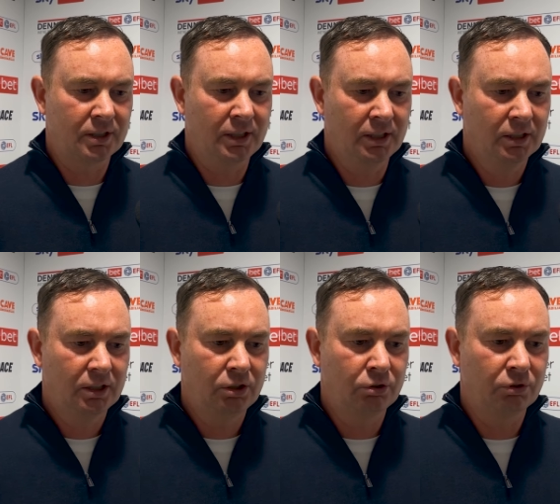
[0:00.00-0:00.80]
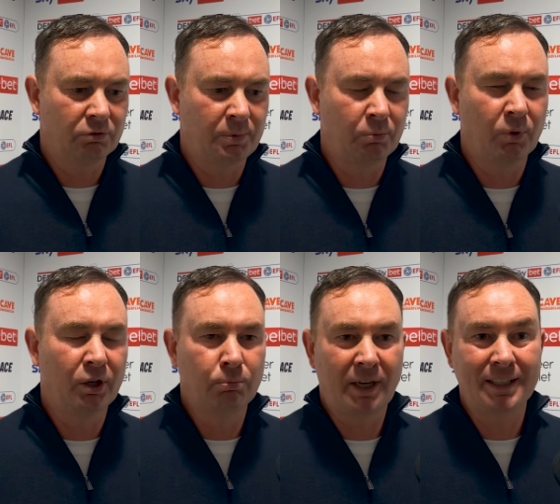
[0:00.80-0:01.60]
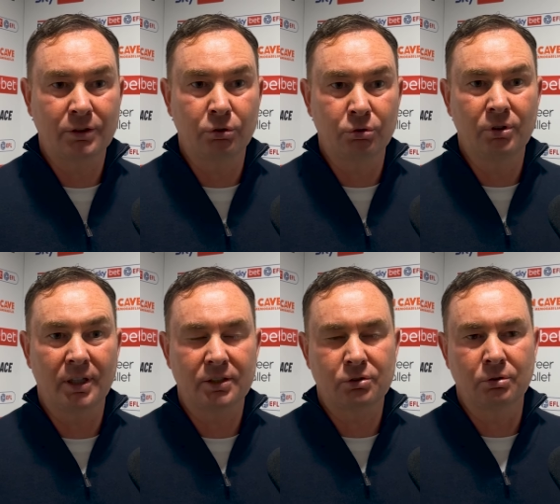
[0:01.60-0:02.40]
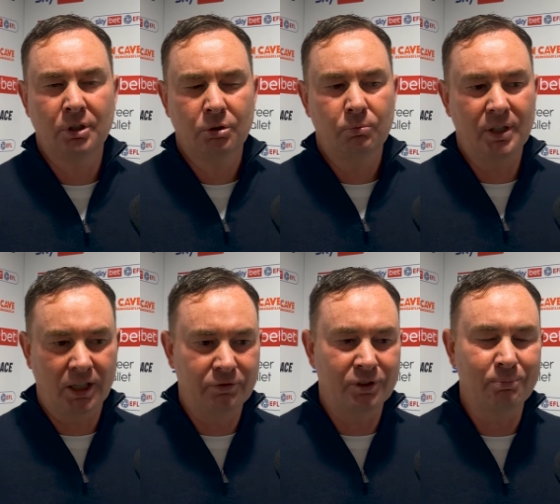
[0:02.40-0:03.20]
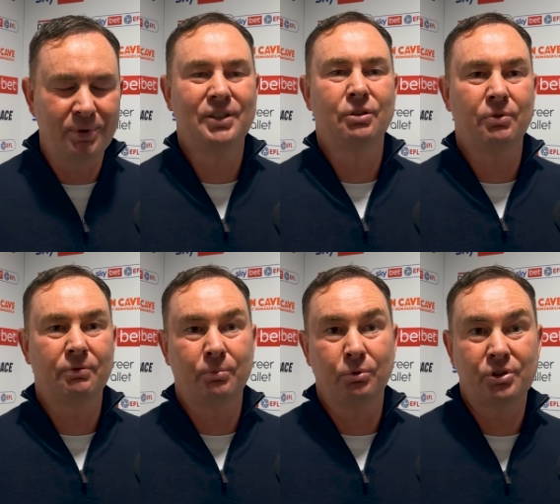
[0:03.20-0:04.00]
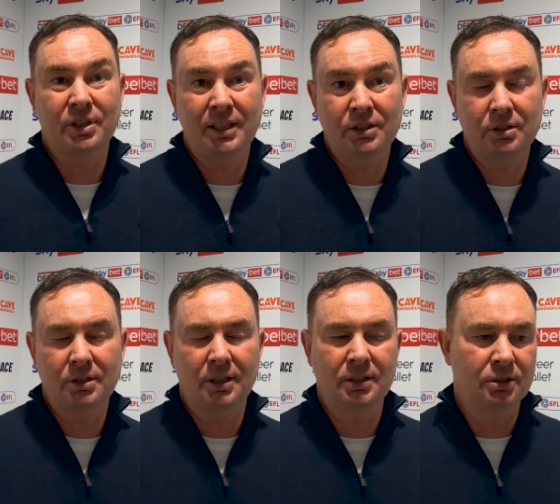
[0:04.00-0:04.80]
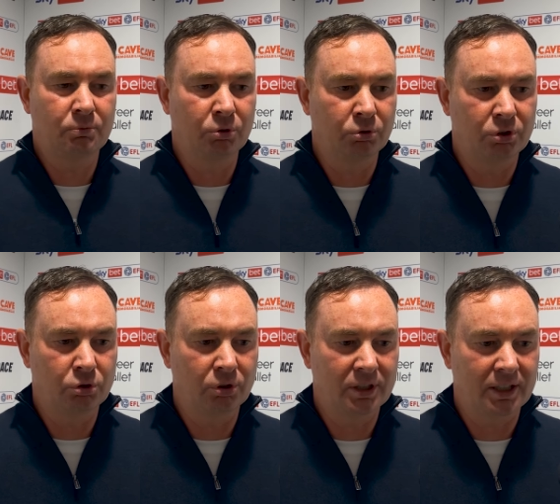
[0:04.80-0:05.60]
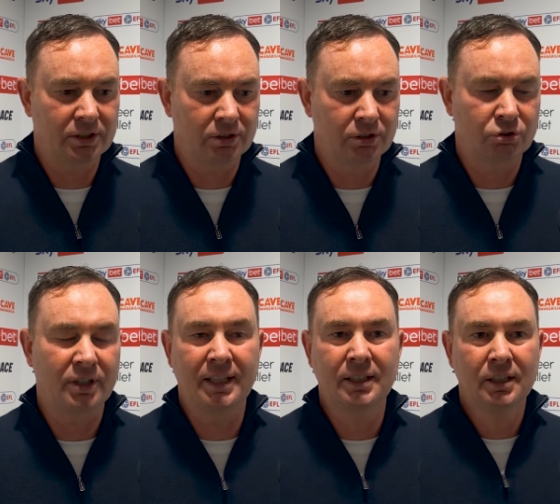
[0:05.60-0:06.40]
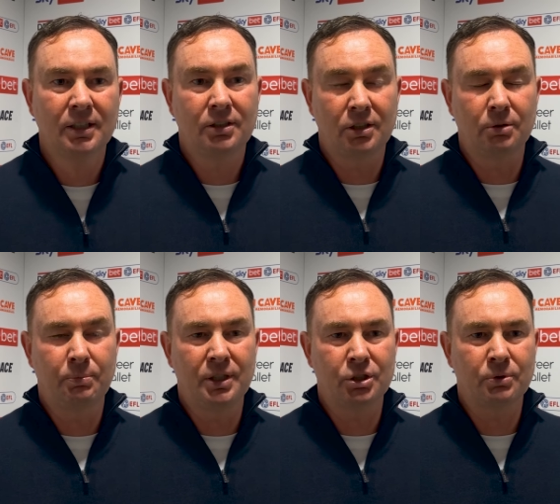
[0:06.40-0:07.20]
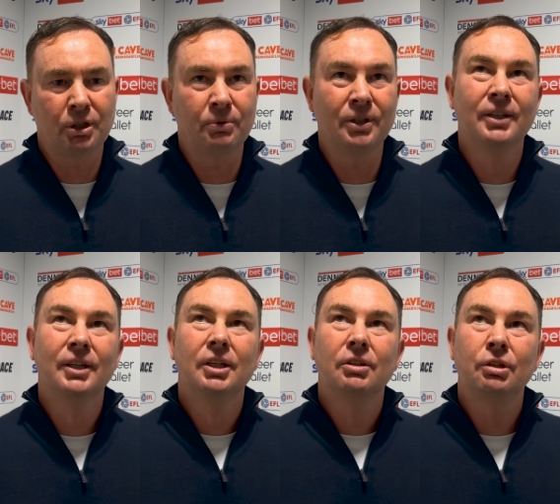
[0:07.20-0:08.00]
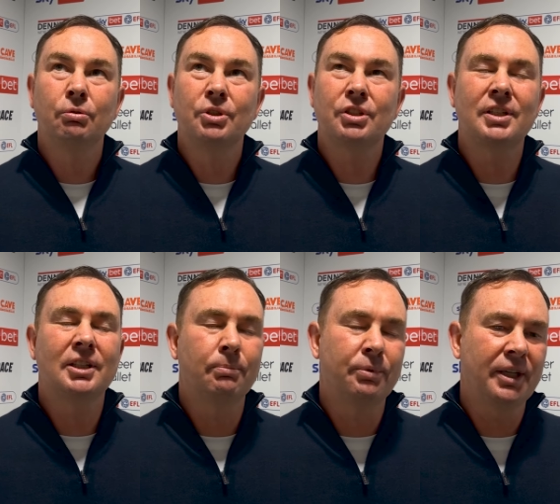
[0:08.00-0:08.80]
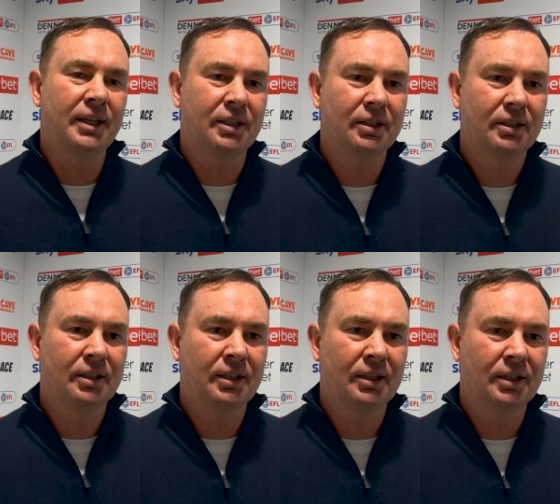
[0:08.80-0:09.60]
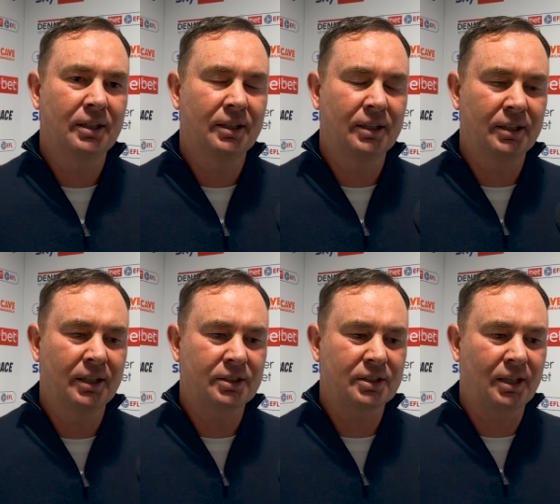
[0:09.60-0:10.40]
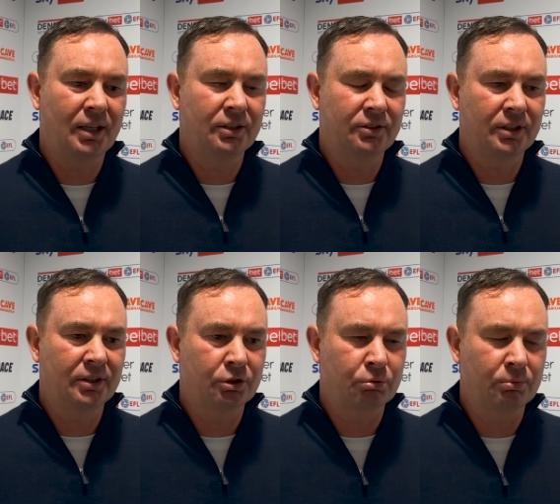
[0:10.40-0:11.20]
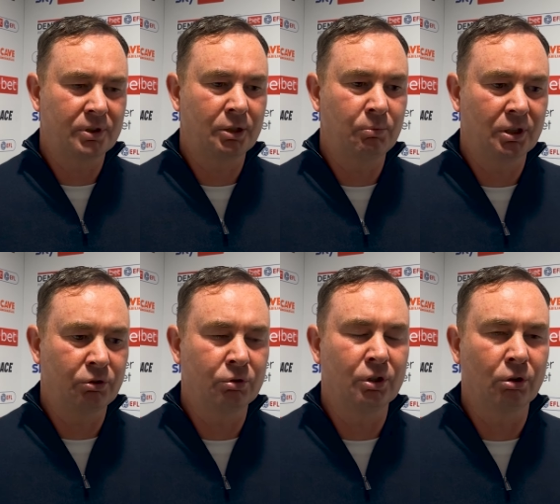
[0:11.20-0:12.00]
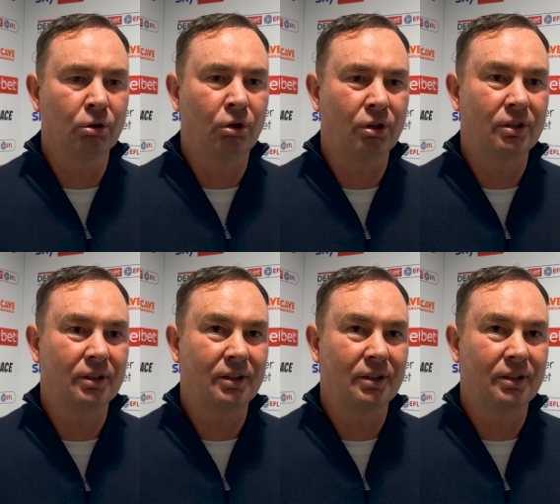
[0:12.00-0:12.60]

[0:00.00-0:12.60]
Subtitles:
you know, they've been well backed to do that. So we have competed with both sides, and we'll go to Doncaster and try to compete as well. But, you know, we just need a break. And that's the hard thing at this moment in time. We are doing a lot